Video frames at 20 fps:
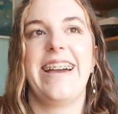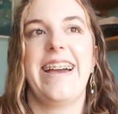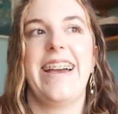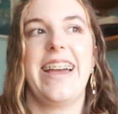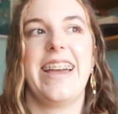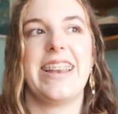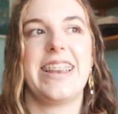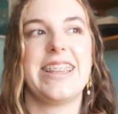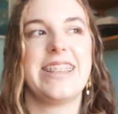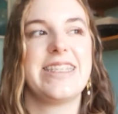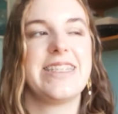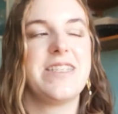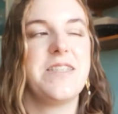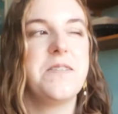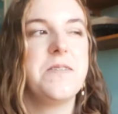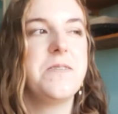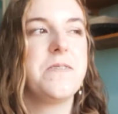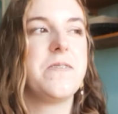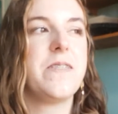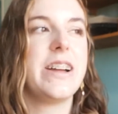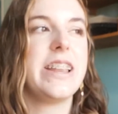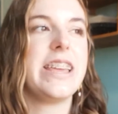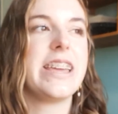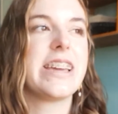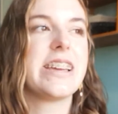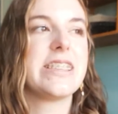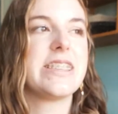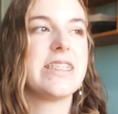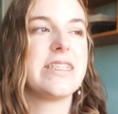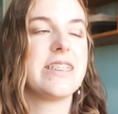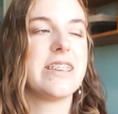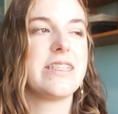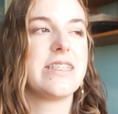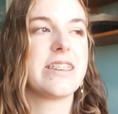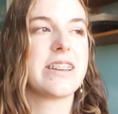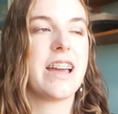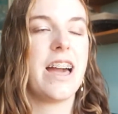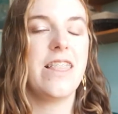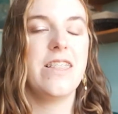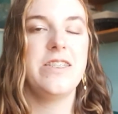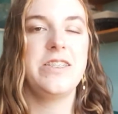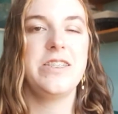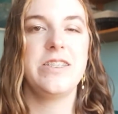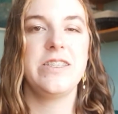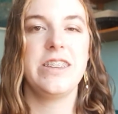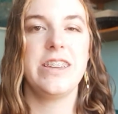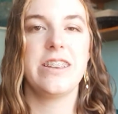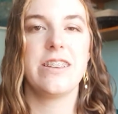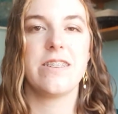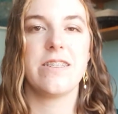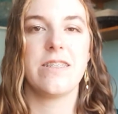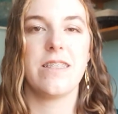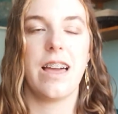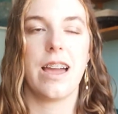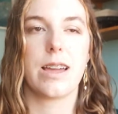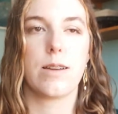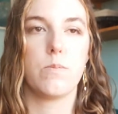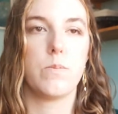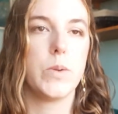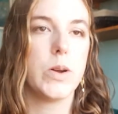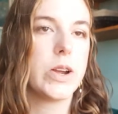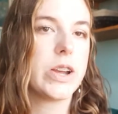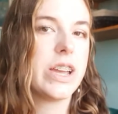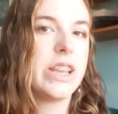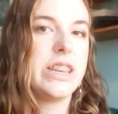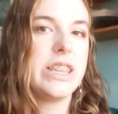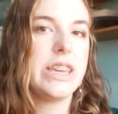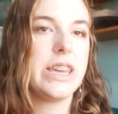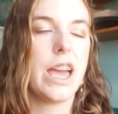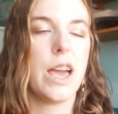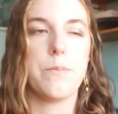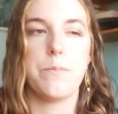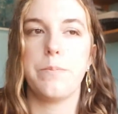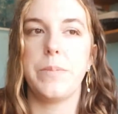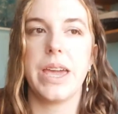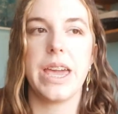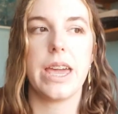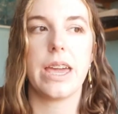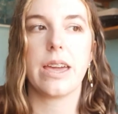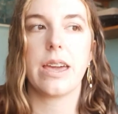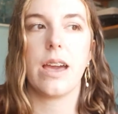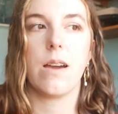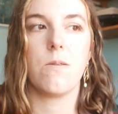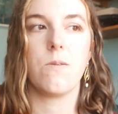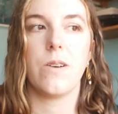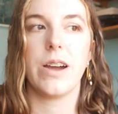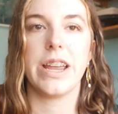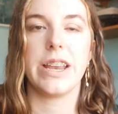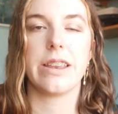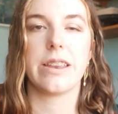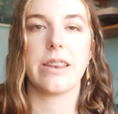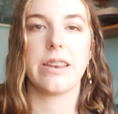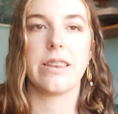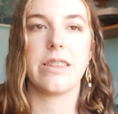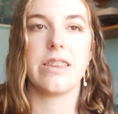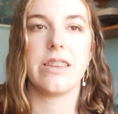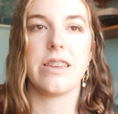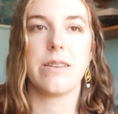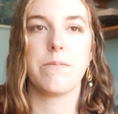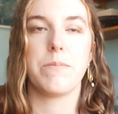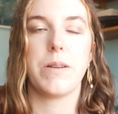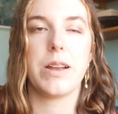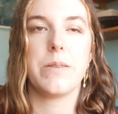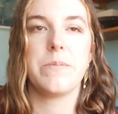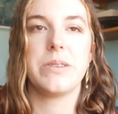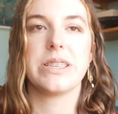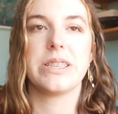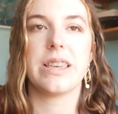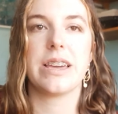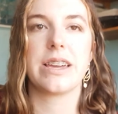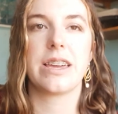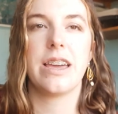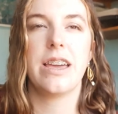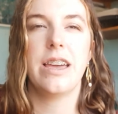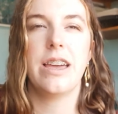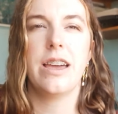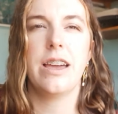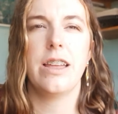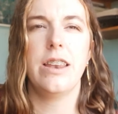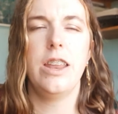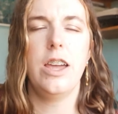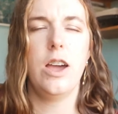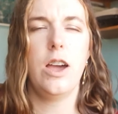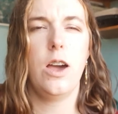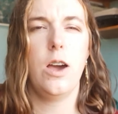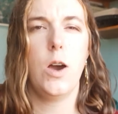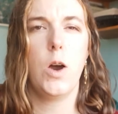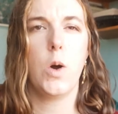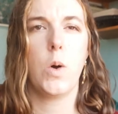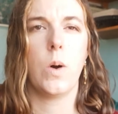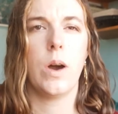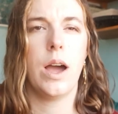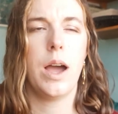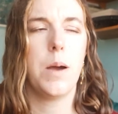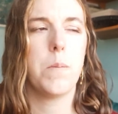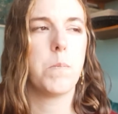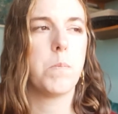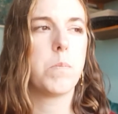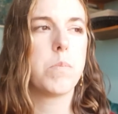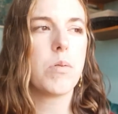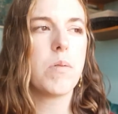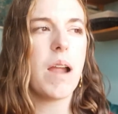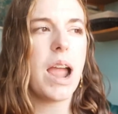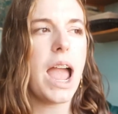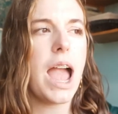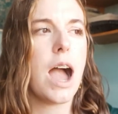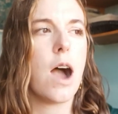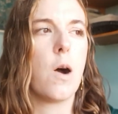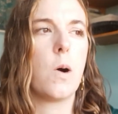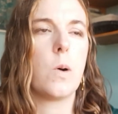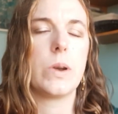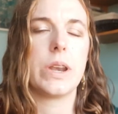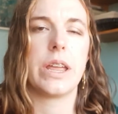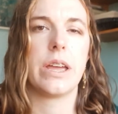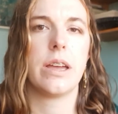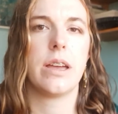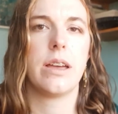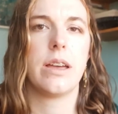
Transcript: And it's so funny because it says the colors you need are like burgundy and pink and white. And part of me is like, no, brown.